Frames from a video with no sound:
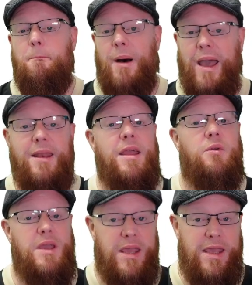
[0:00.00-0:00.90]

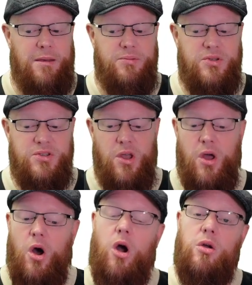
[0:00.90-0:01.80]
Binary heaps
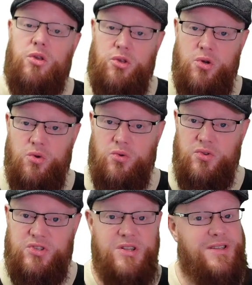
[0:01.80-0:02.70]
are
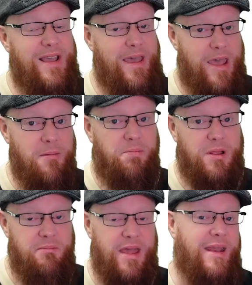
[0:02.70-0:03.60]
used to
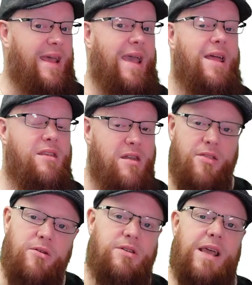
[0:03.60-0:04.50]
implement
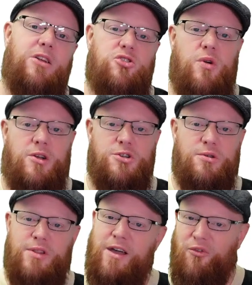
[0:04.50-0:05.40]
another data structure.
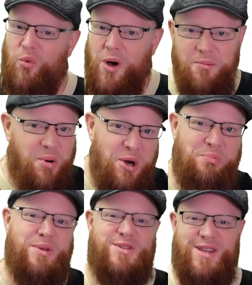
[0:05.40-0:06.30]
They have one
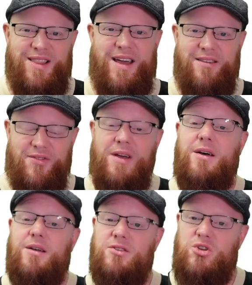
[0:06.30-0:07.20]
purpose in life:
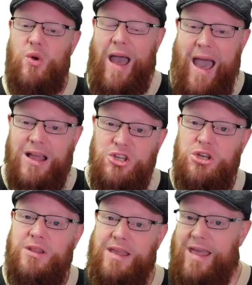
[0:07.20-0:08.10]
to
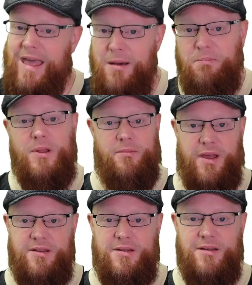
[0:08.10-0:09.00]
actually
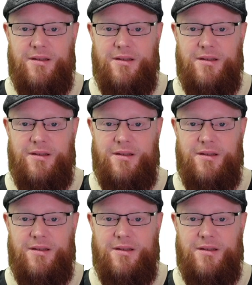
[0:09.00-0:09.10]
implement